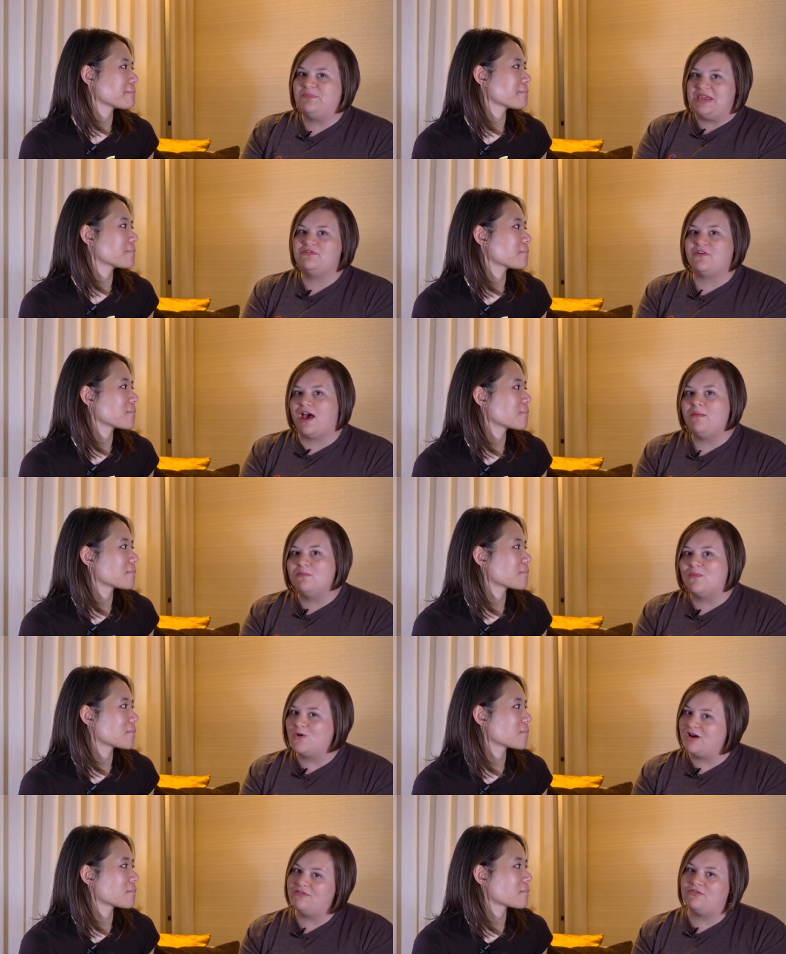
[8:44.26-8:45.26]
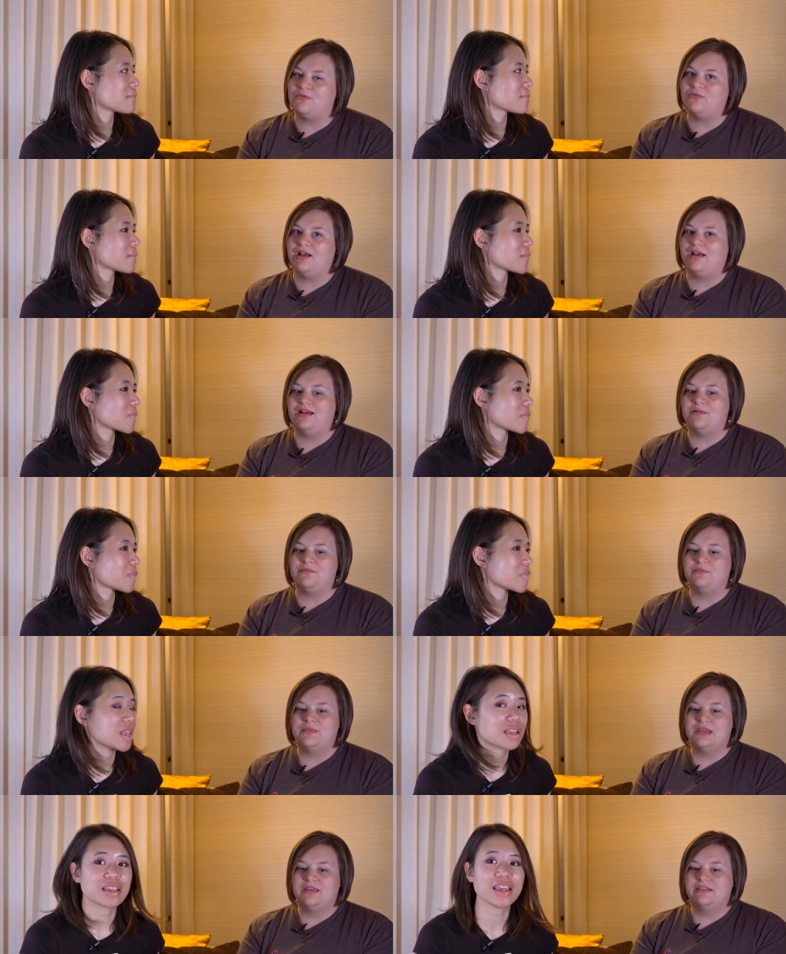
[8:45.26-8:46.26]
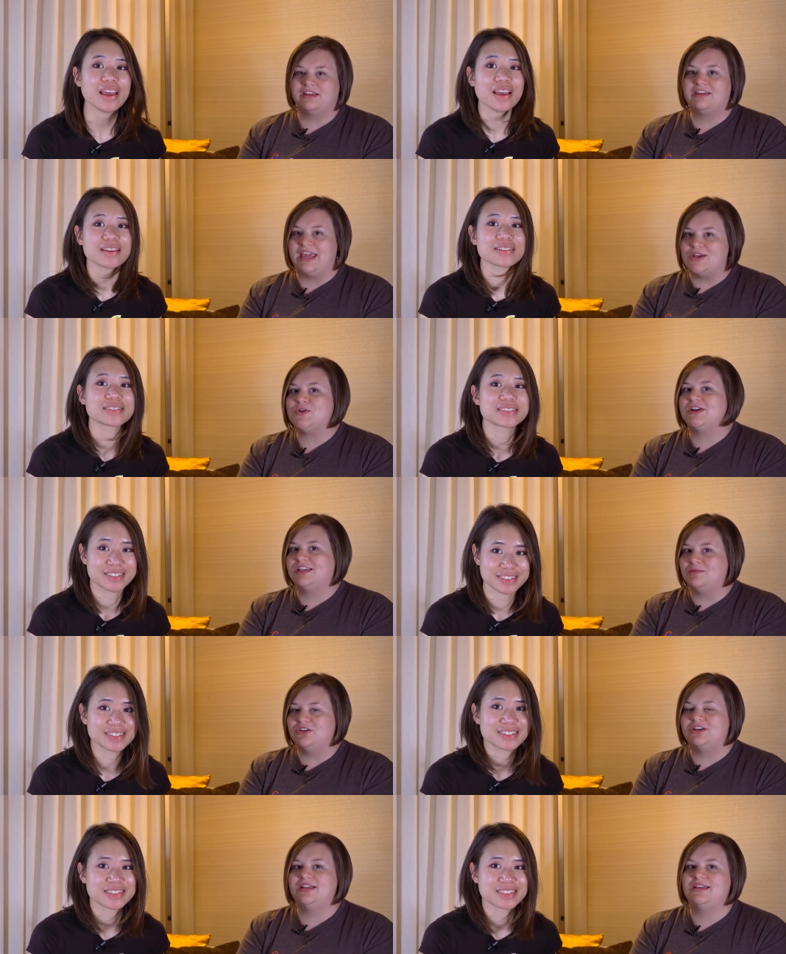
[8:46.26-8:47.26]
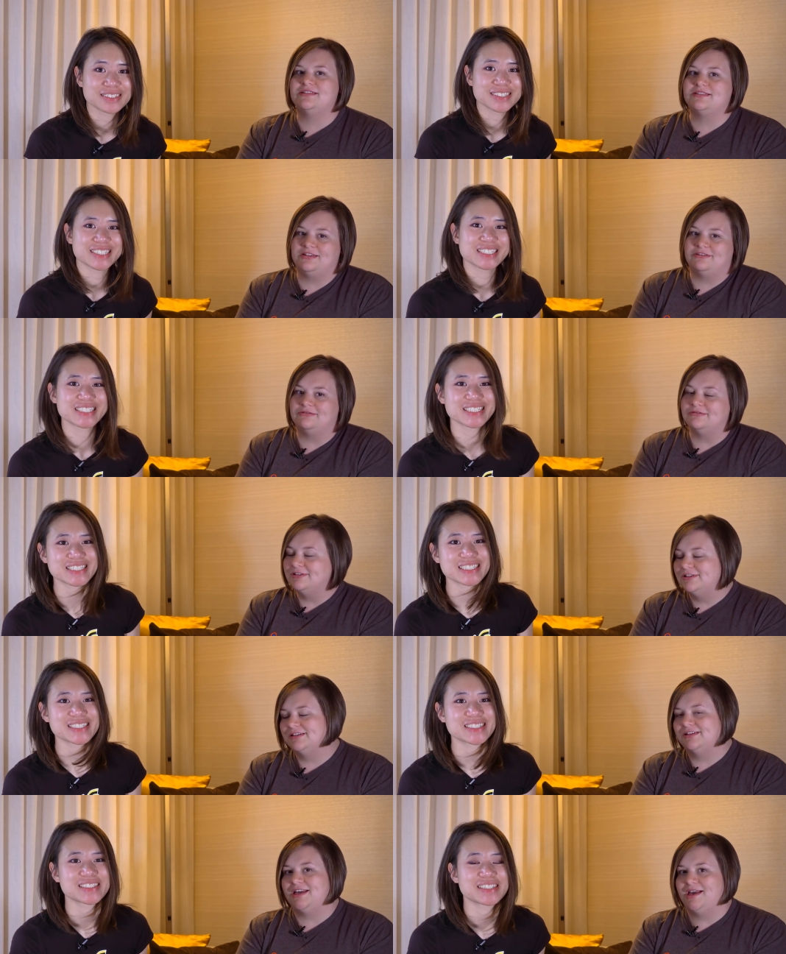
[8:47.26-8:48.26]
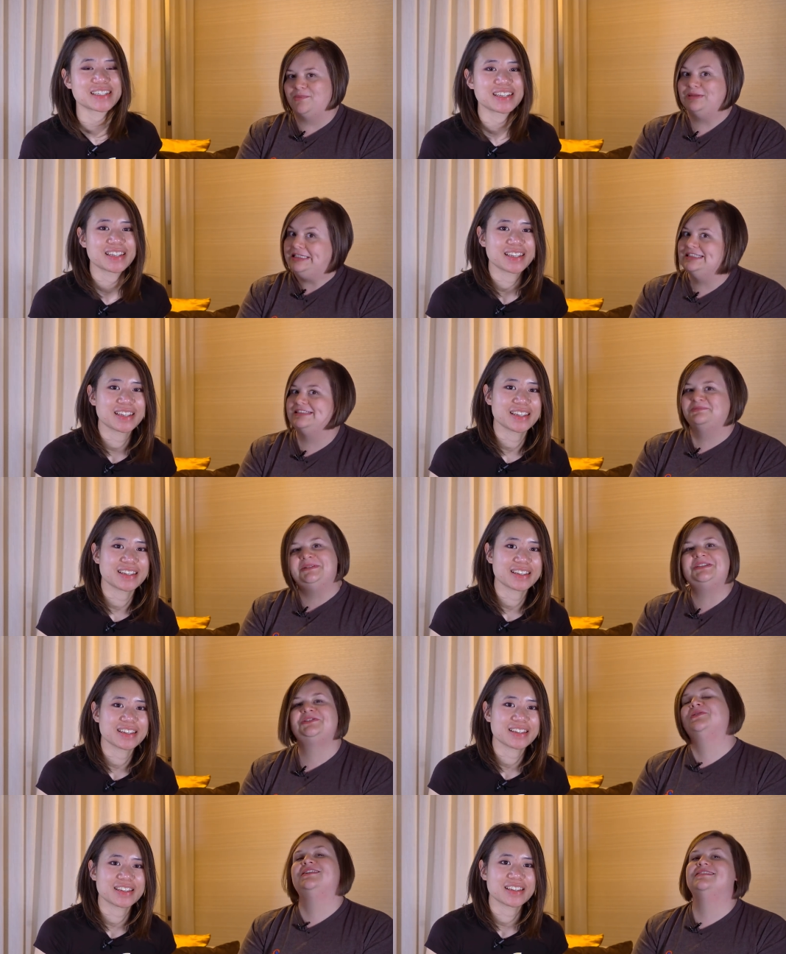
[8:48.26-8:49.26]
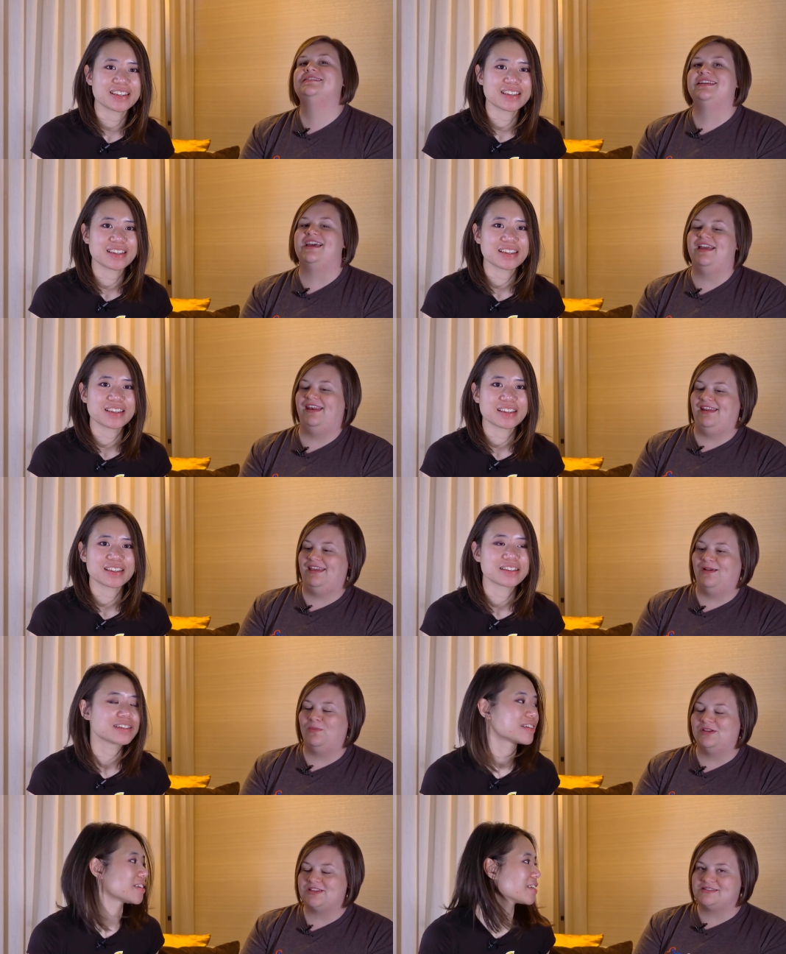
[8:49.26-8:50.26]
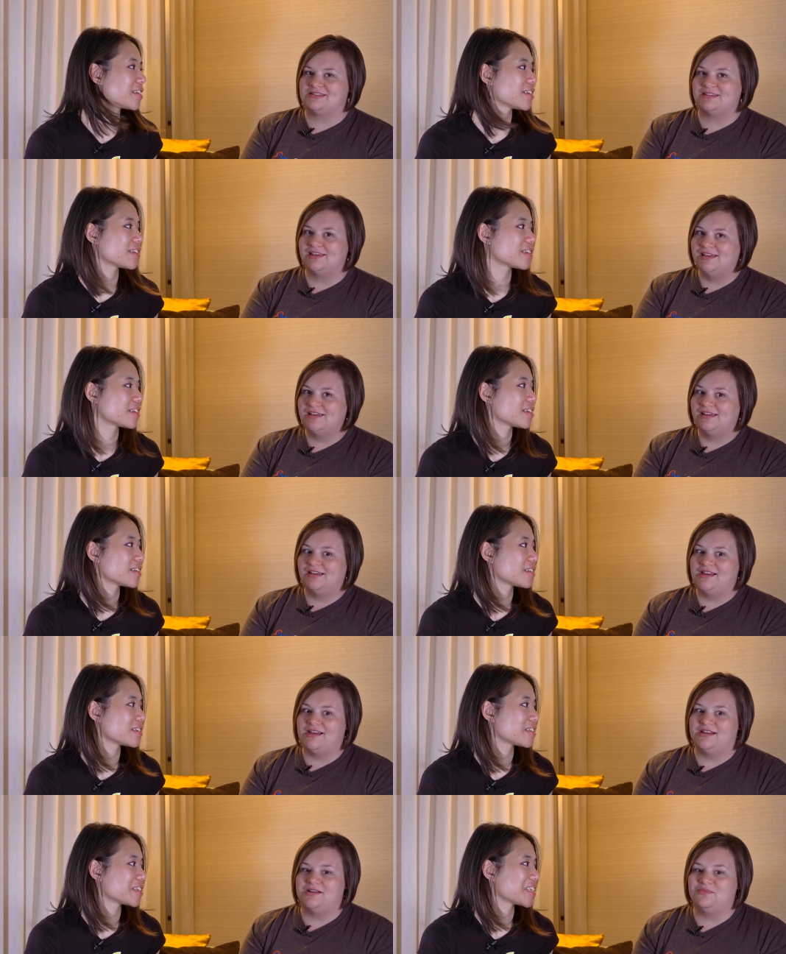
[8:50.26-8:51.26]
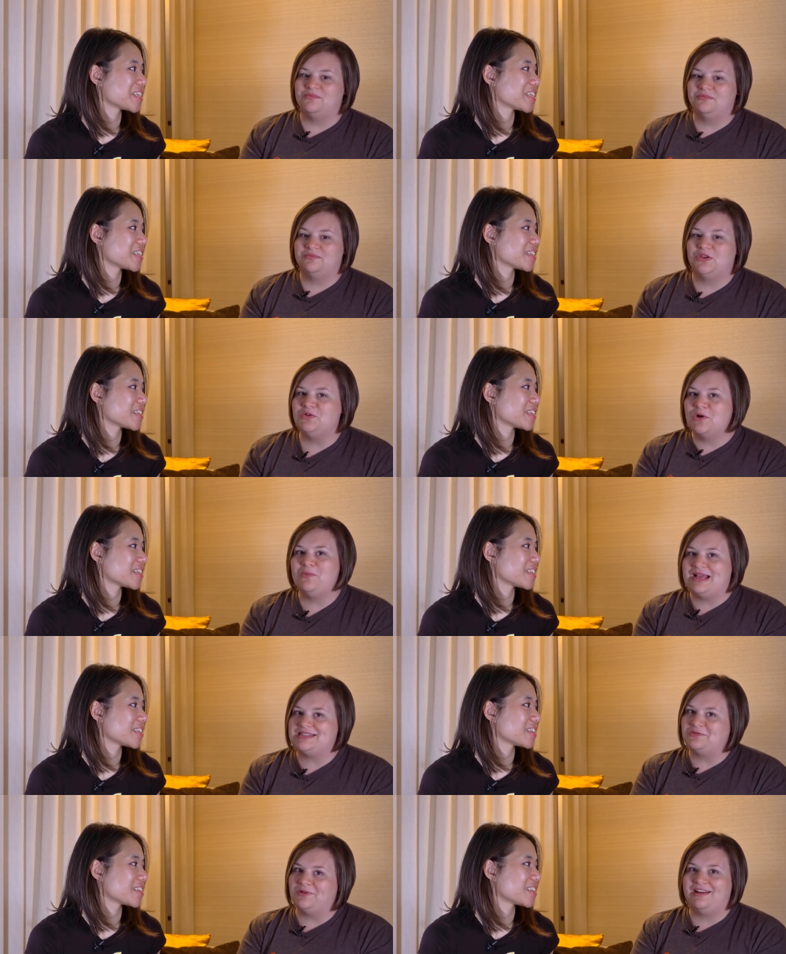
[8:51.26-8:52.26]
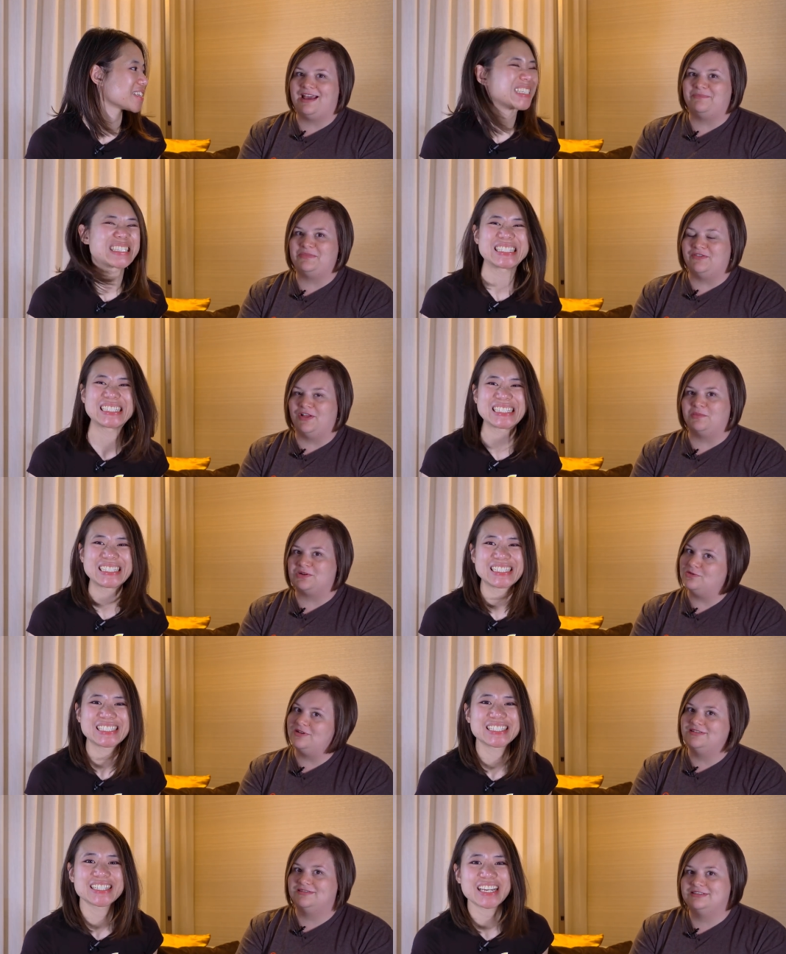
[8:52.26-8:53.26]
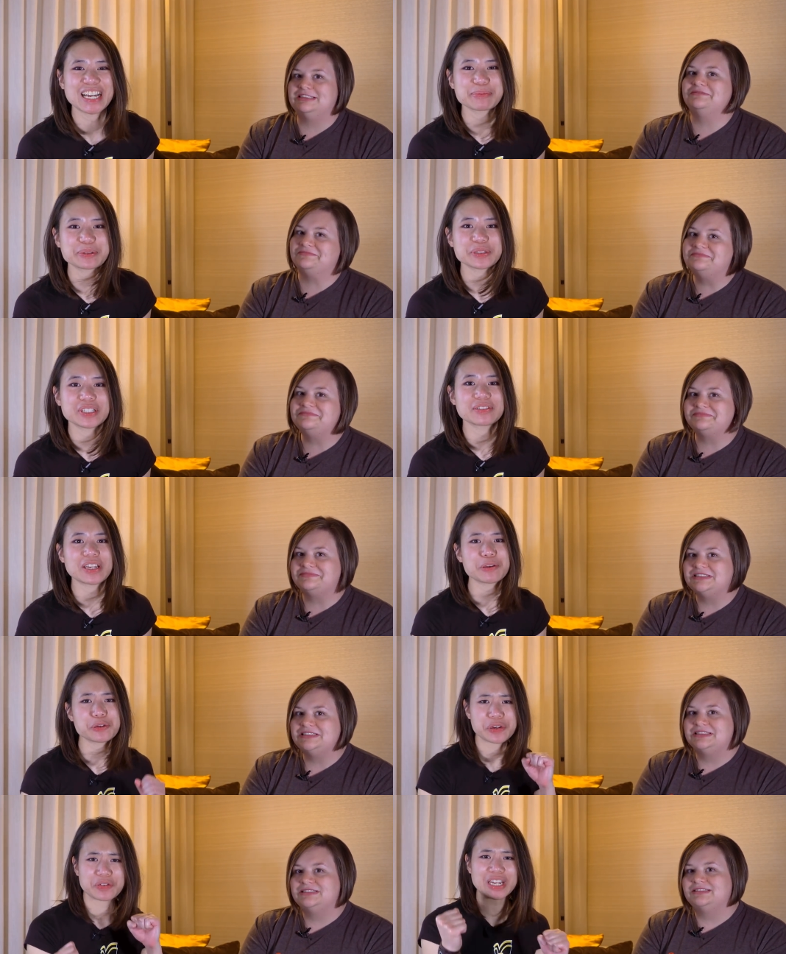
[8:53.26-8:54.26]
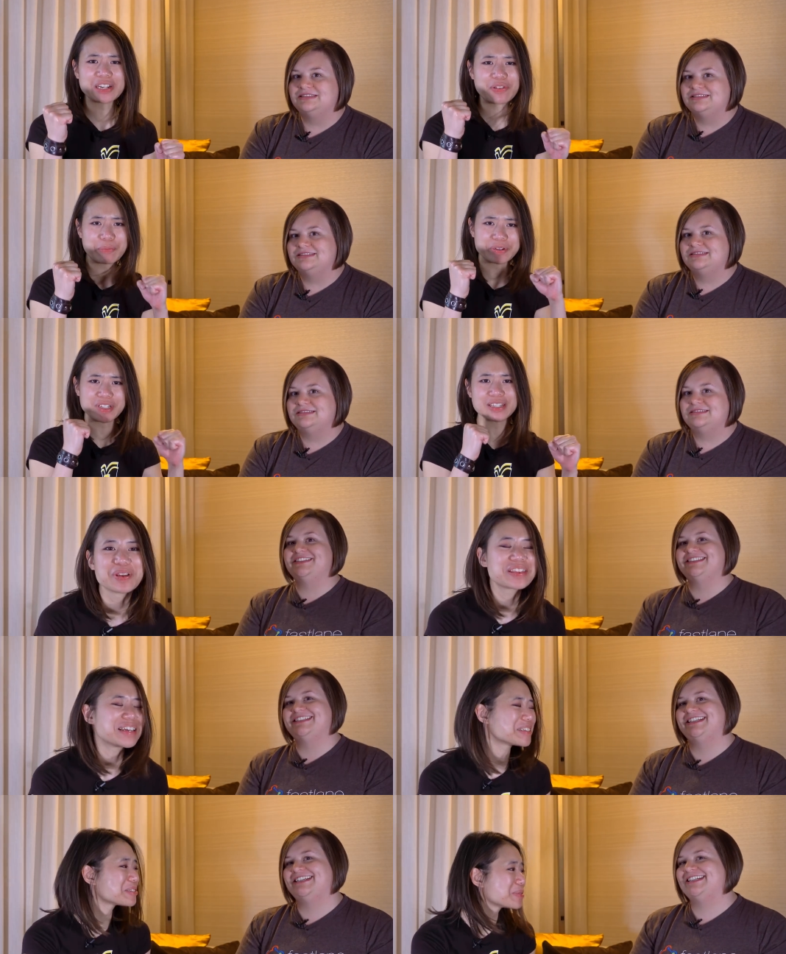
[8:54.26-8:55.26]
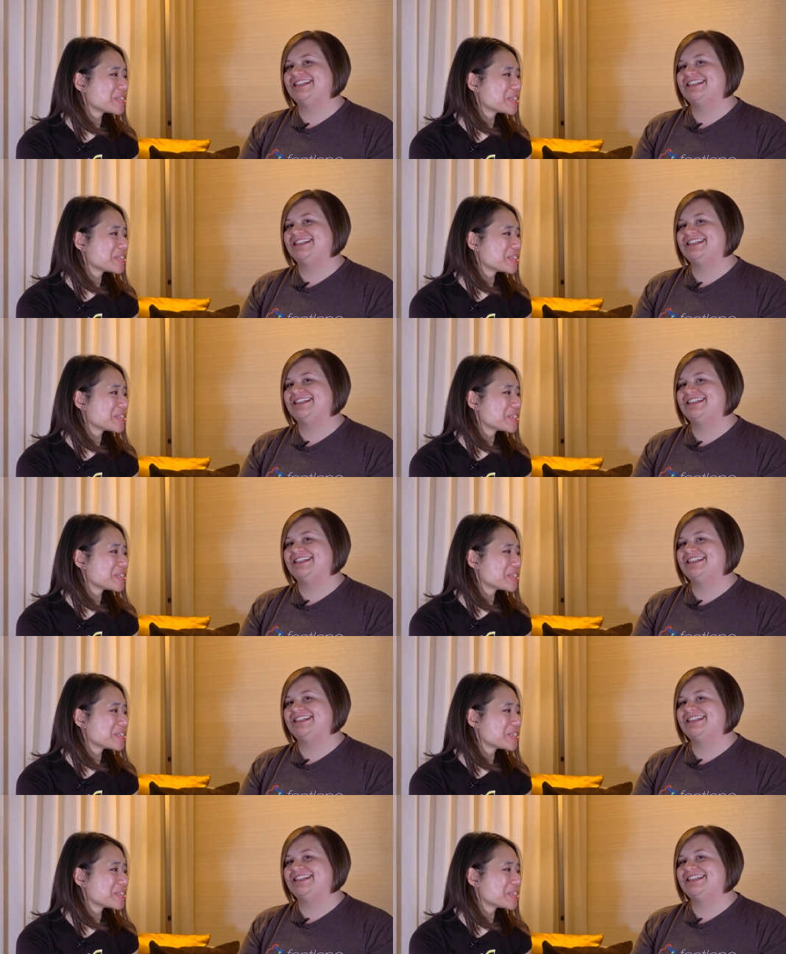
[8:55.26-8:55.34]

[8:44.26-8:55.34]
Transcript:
Speaker 1: beef up more of um, yeah. the Android community, and so. Um, please, please join us and help us um, you know best what app developers want. So. Absolutely. Android, gotta represent. Thanks so